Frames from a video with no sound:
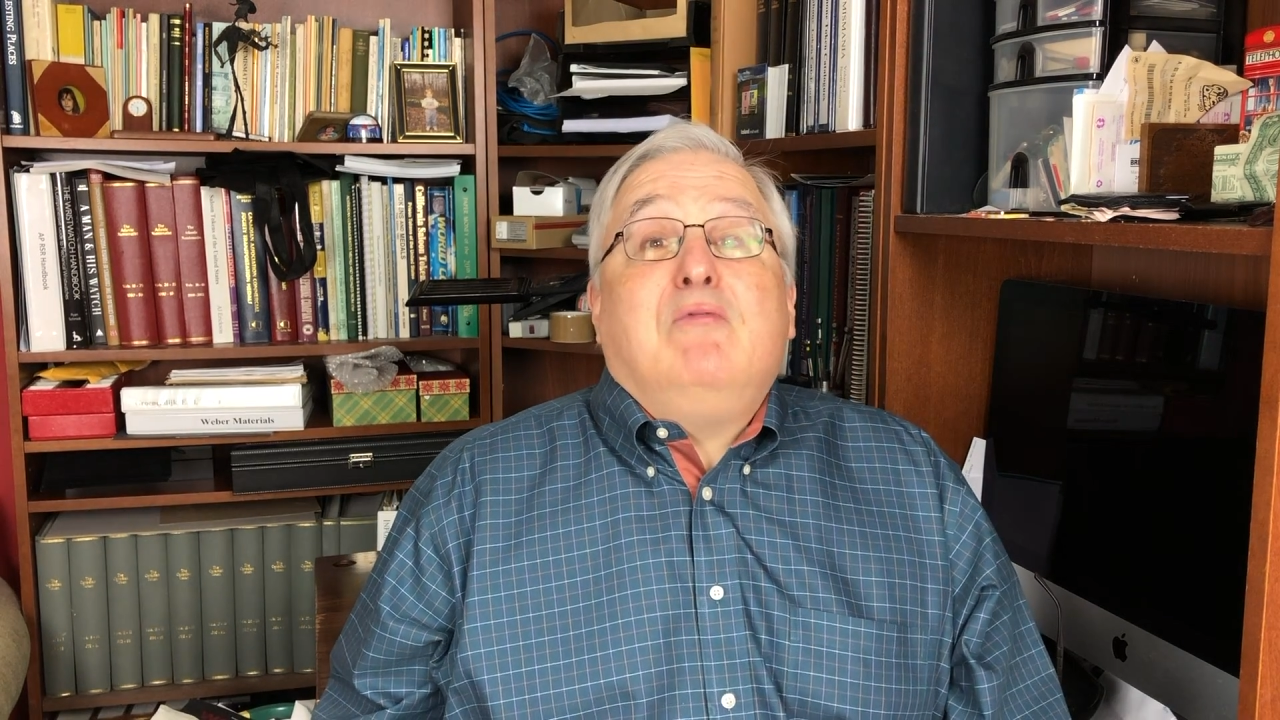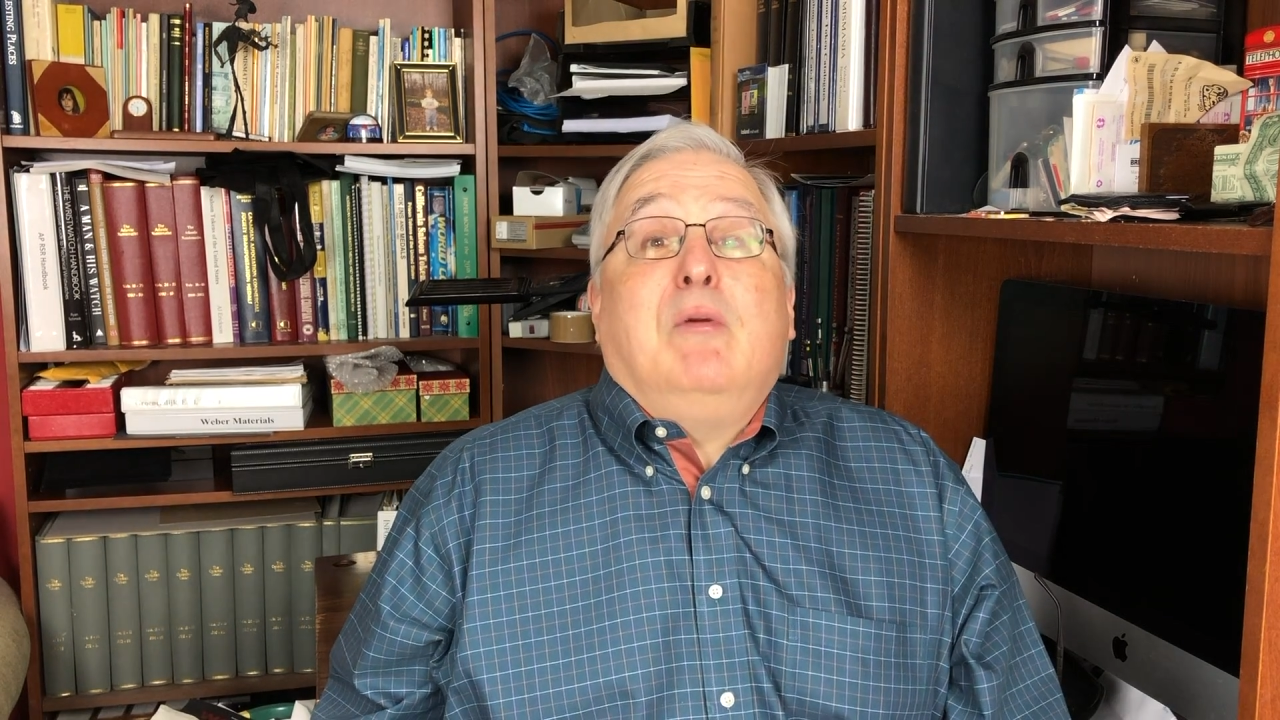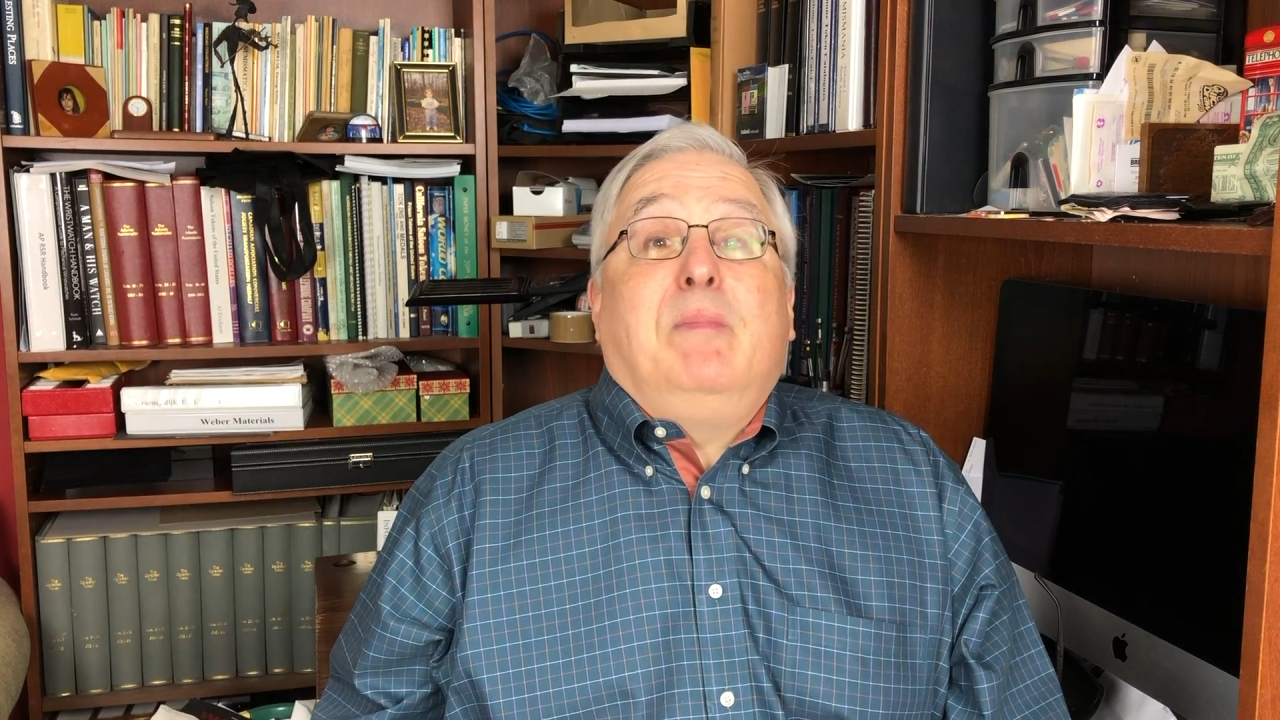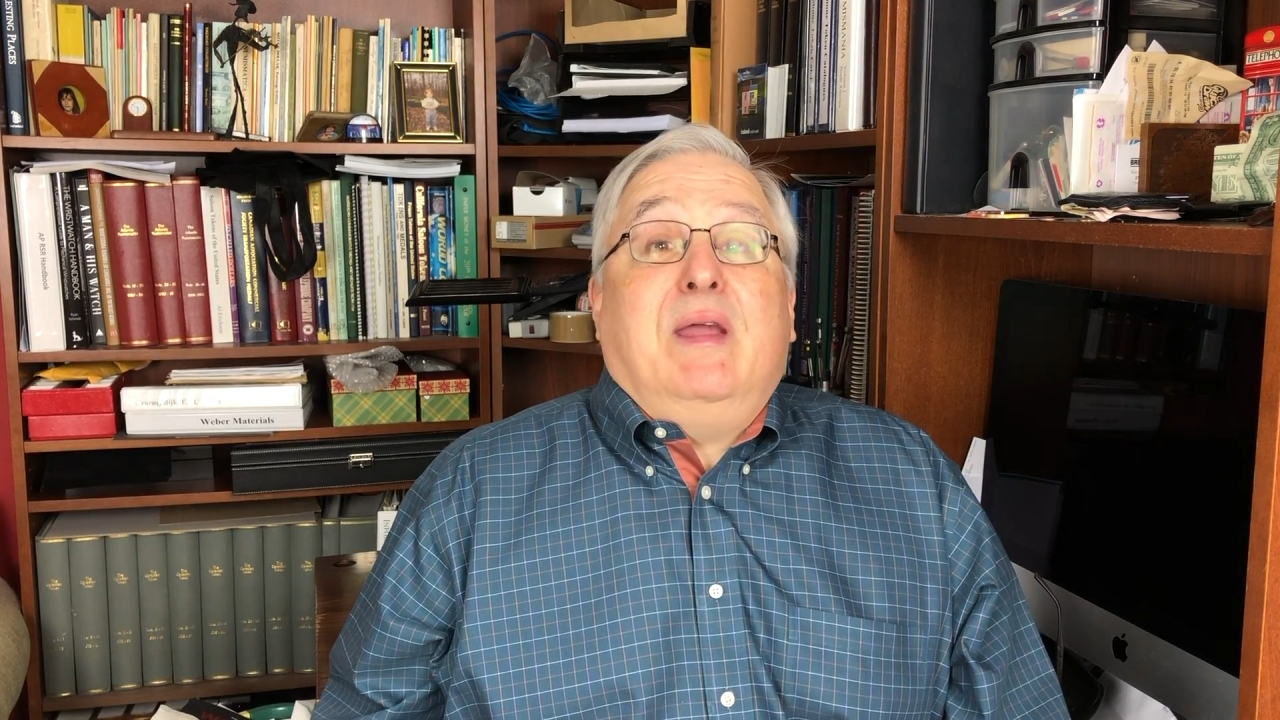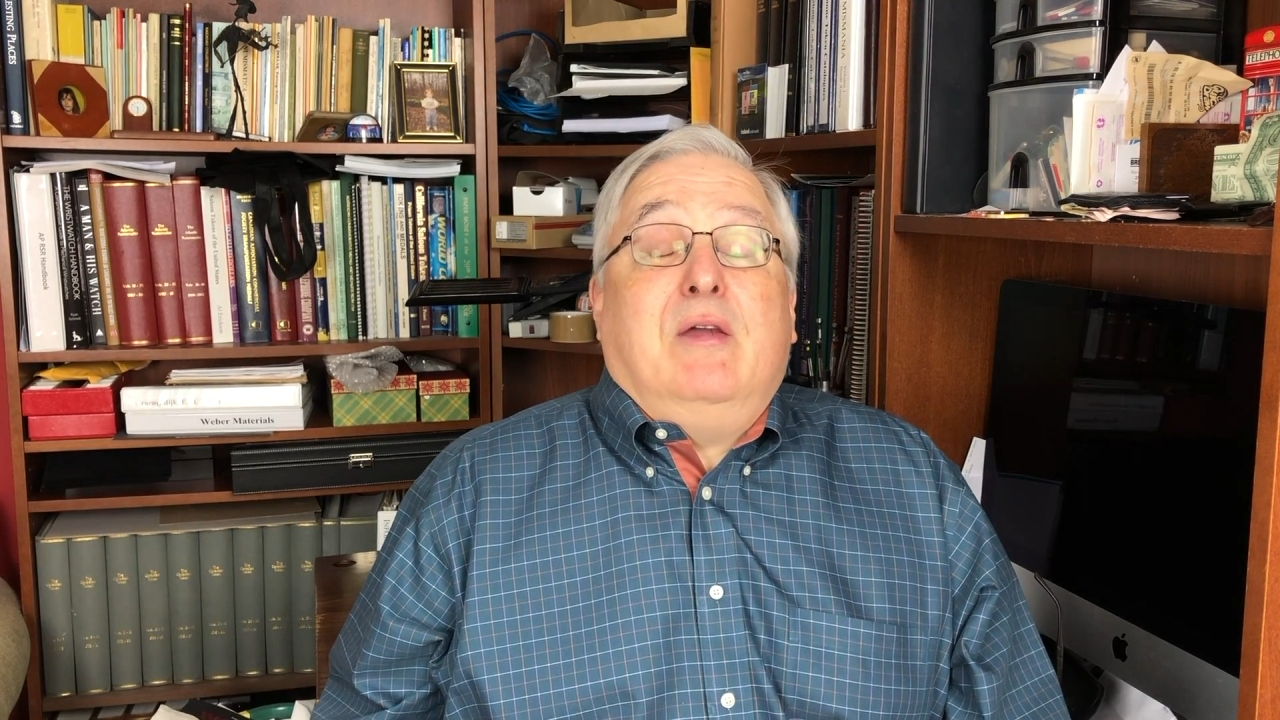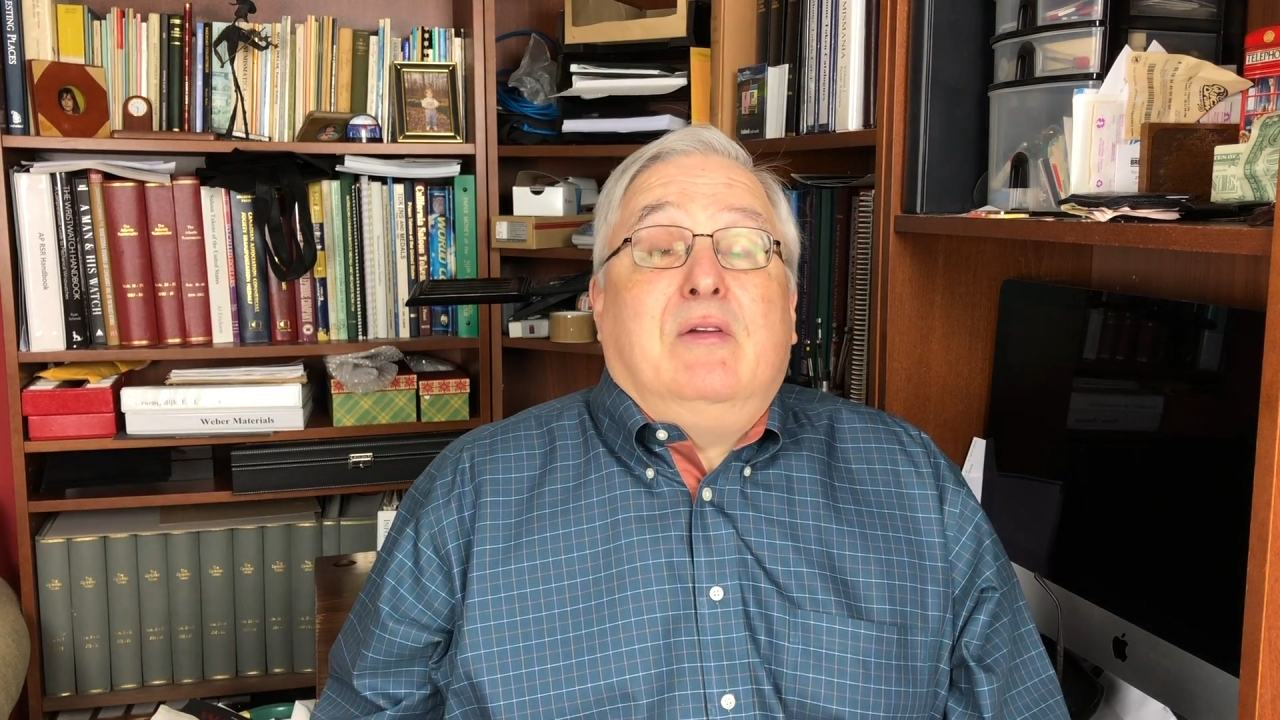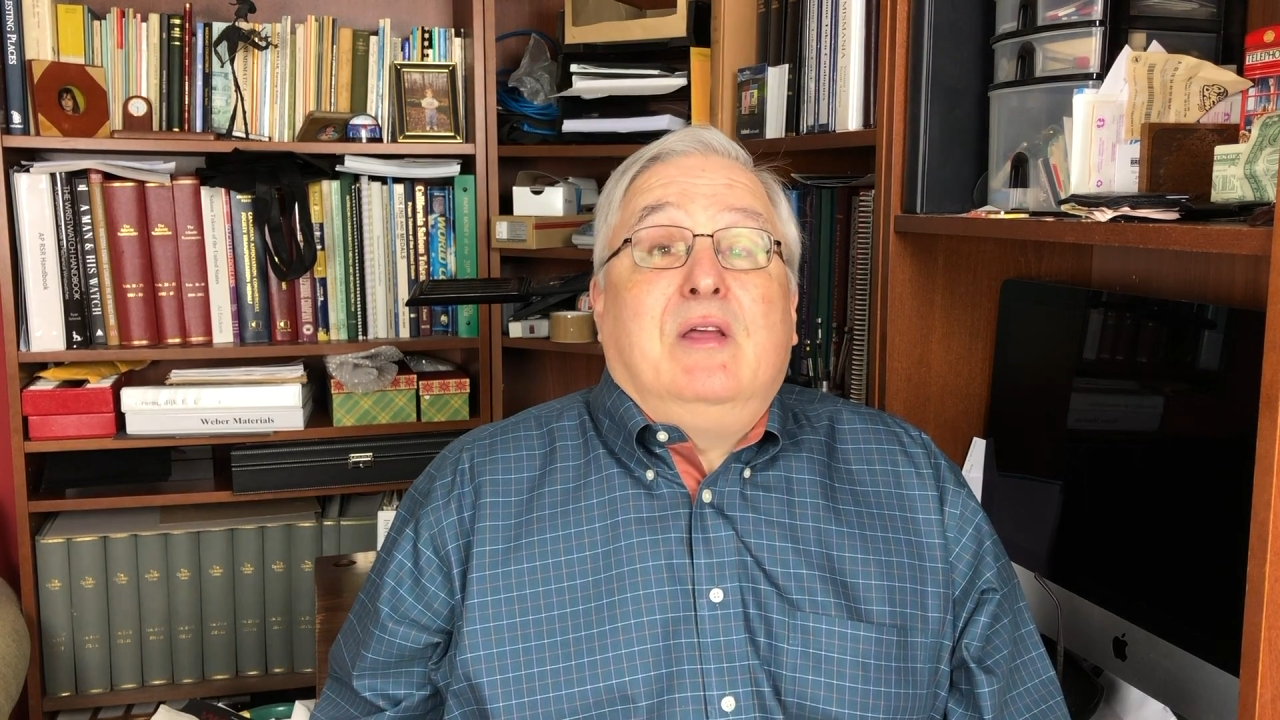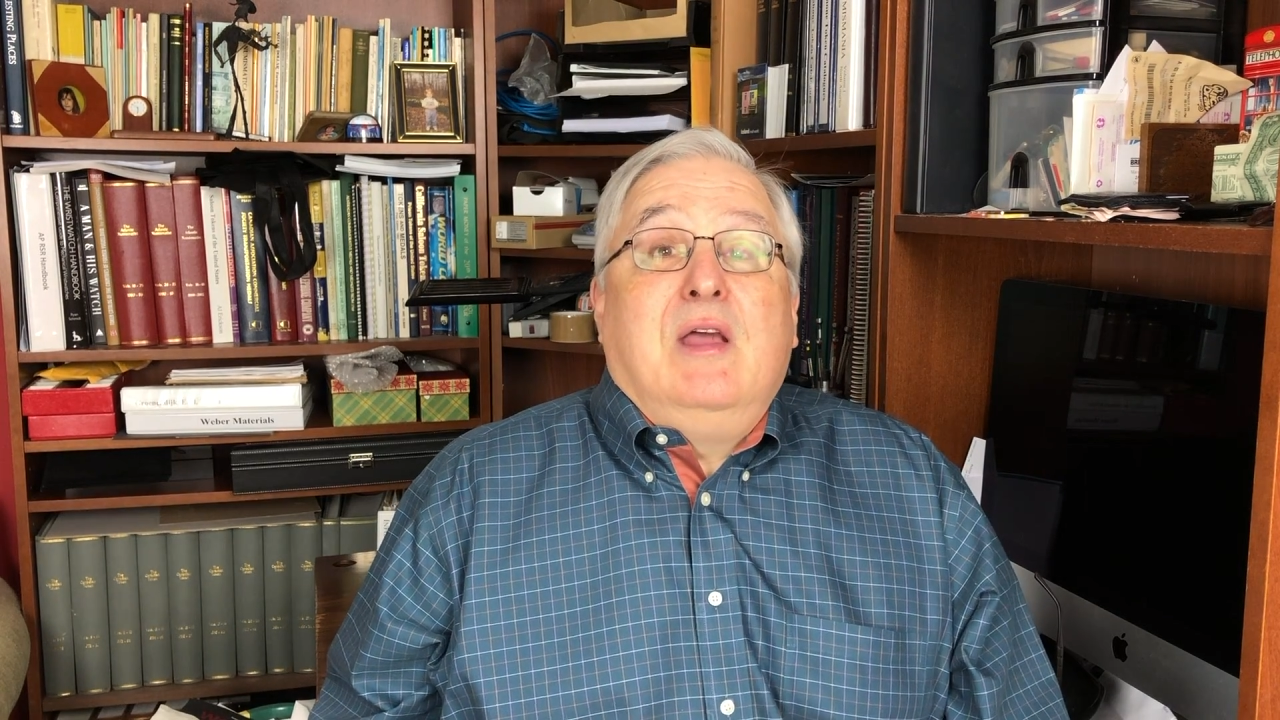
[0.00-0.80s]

repaired.